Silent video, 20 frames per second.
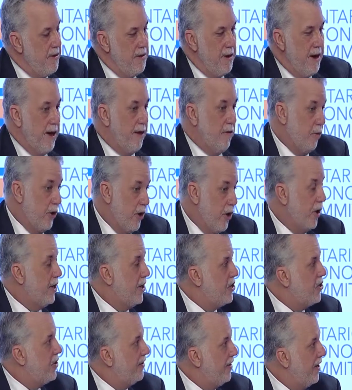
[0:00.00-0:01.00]
and we are
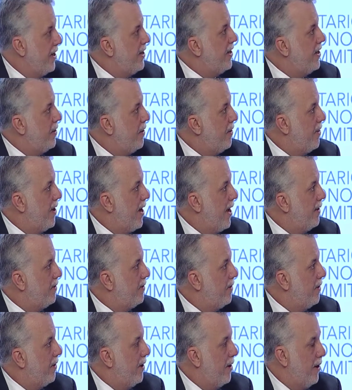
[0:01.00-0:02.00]
legislating on
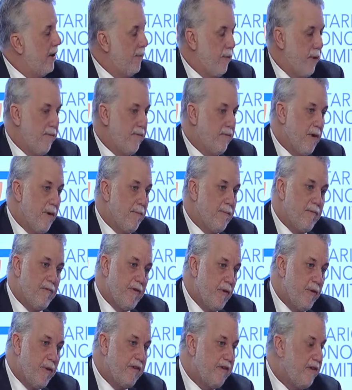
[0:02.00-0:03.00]
that uh, with some
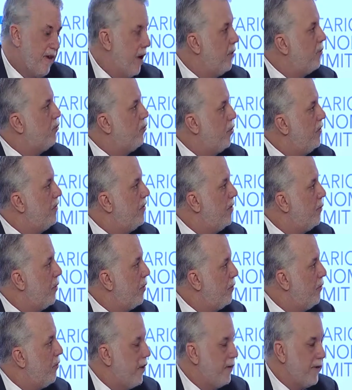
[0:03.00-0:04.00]
very sound
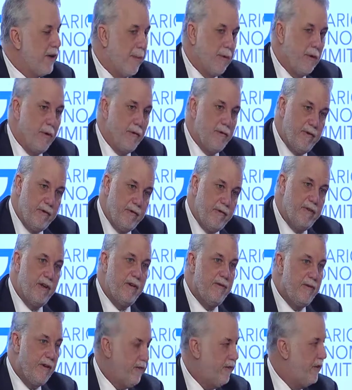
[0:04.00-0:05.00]
principle. For example, a
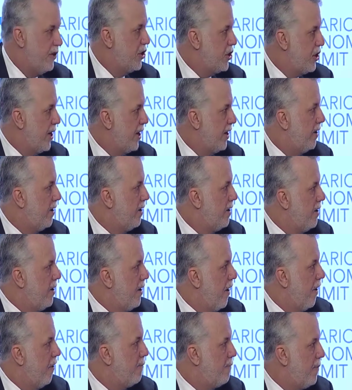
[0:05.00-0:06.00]
50-50 share
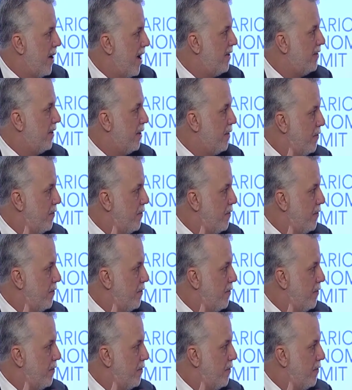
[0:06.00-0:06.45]
of past and